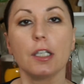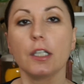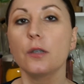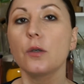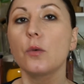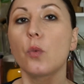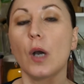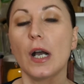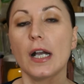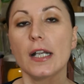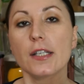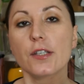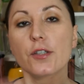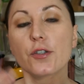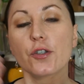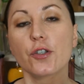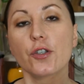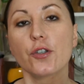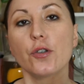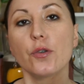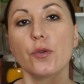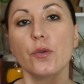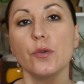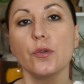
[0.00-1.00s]

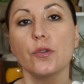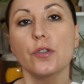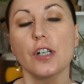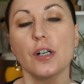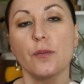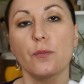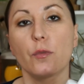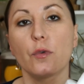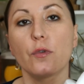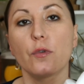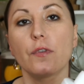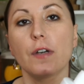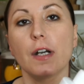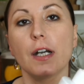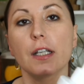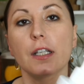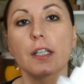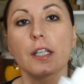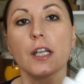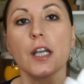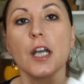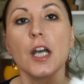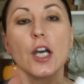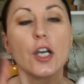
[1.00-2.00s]
once you remove
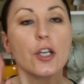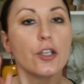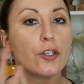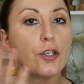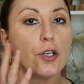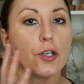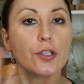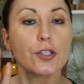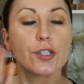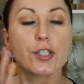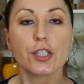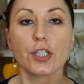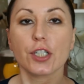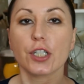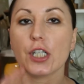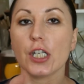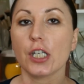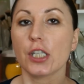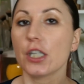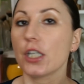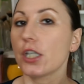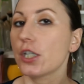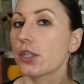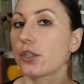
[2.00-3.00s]
it, your
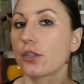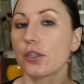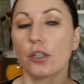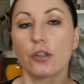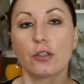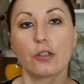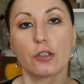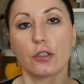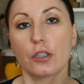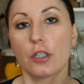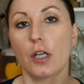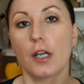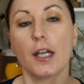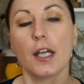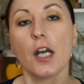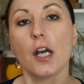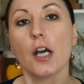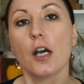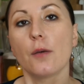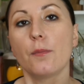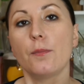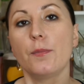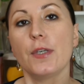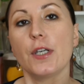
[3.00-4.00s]
skin is not gonna
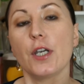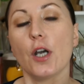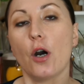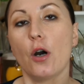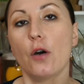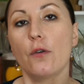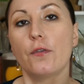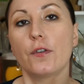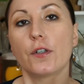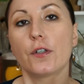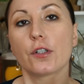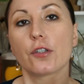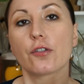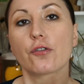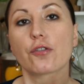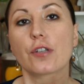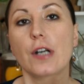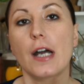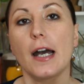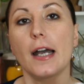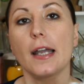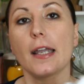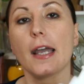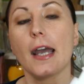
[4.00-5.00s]
be over
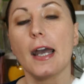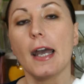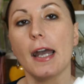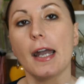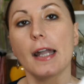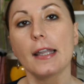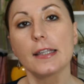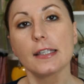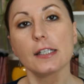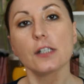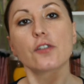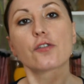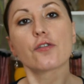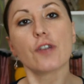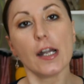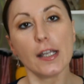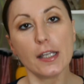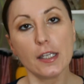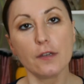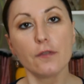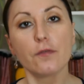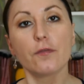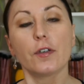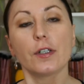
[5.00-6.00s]
dry and
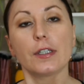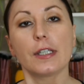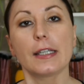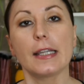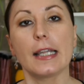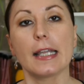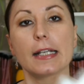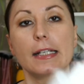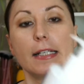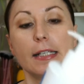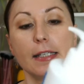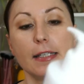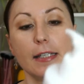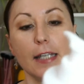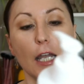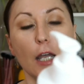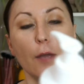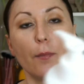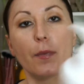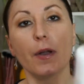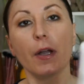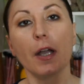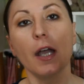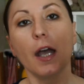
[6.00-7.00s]
ready for the next
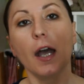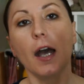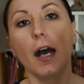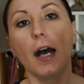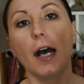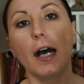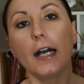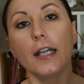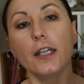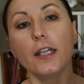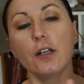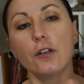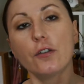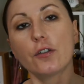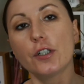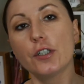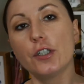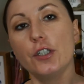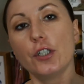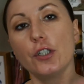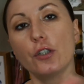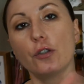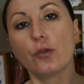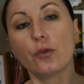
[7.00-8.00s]
step. I
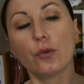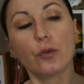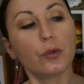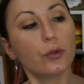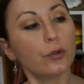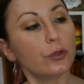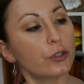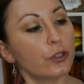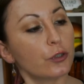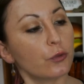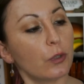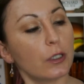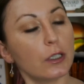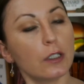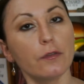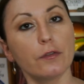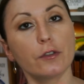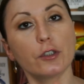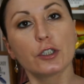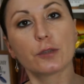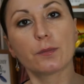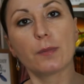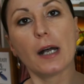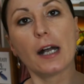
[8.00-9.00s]
already used one of
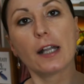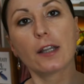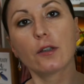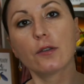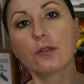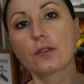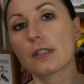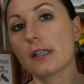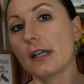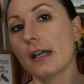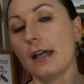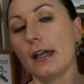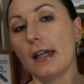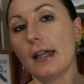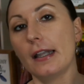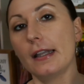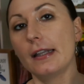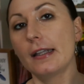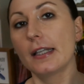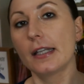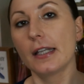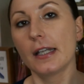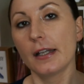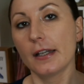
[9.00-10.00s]
those bottles, and
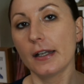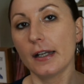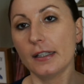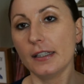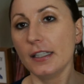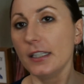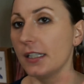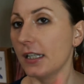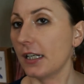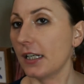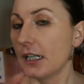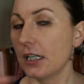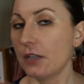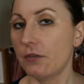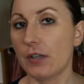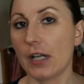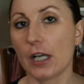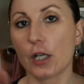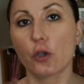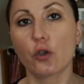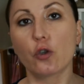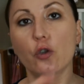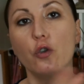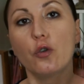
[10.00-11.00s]
I think I have
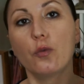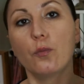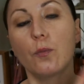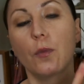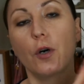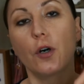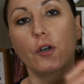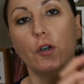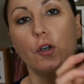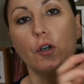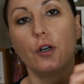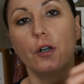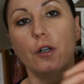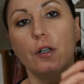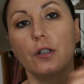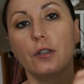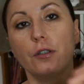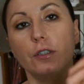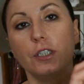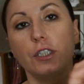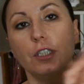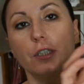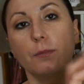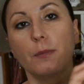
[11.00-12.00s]
like 2 more
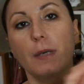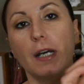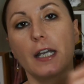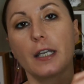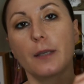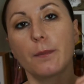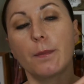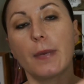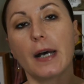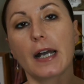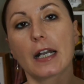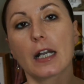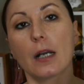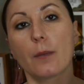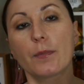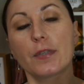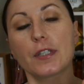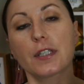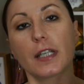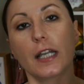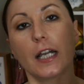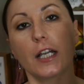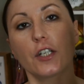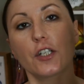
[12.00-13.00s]
in my backup
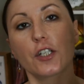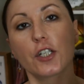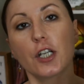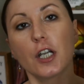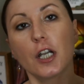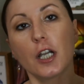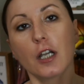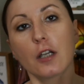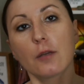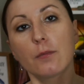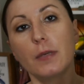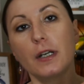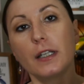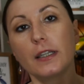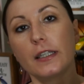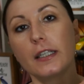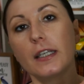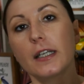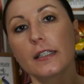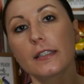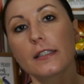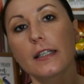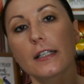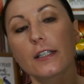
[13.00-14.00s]
stash. But
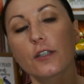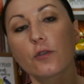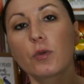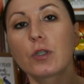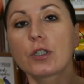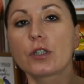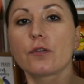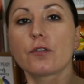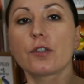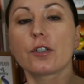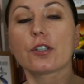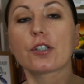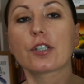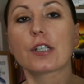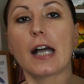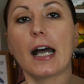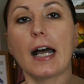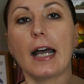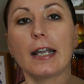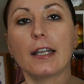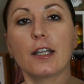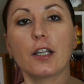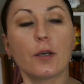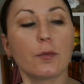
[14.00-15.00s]
yes, that's one of those
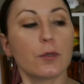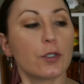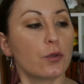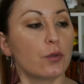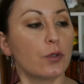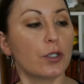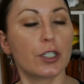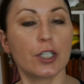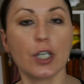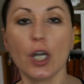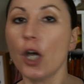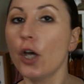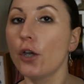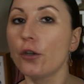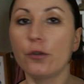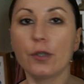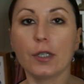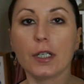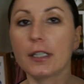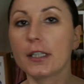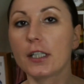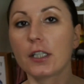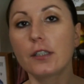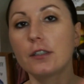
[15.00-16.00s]
items which you
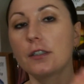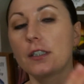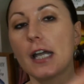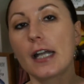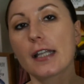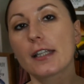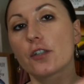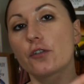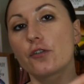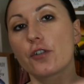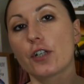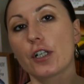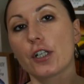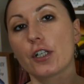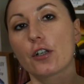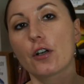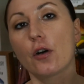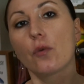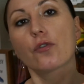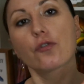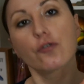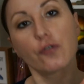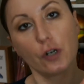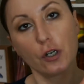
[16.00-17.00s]
can not really
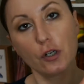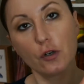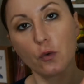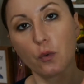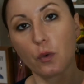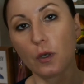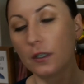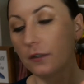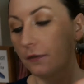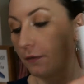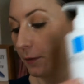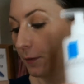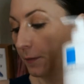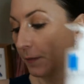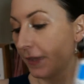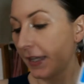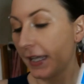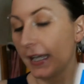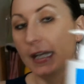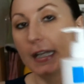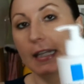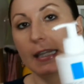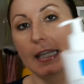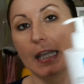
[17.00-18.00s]
go wrong with.
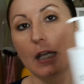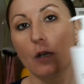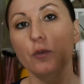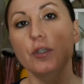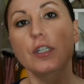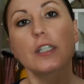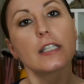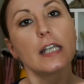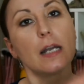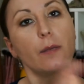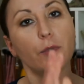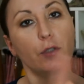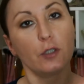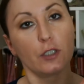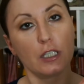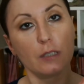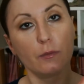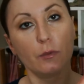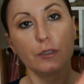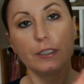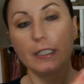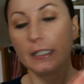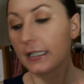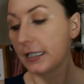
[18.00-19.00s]
Now, since I'm talking
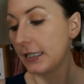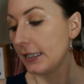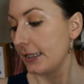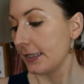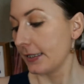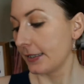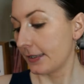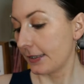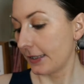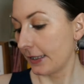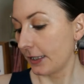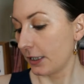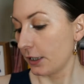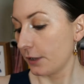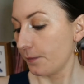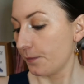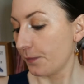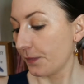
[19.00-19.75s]
about the cleanser,